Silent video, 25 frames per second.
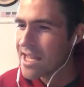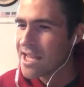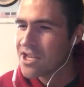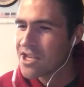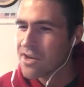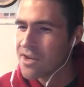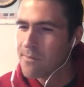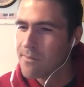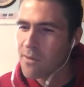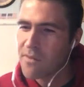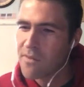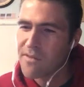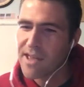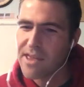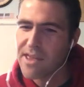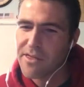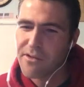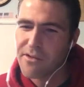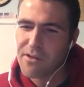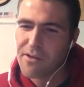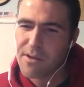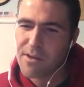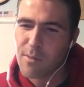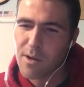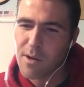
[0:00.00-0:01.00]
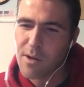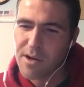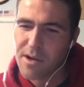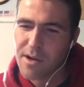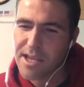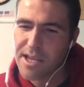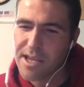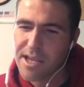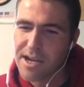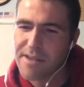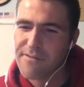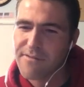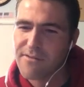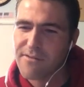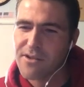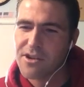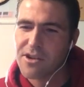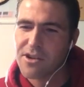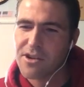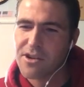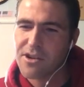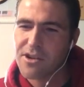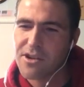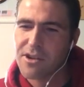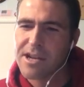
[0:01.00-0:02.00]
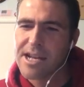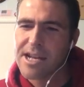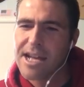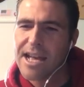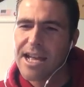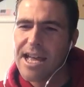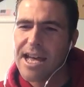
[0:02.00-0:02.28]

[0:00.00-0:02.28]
jump over that 30 mark there for sure.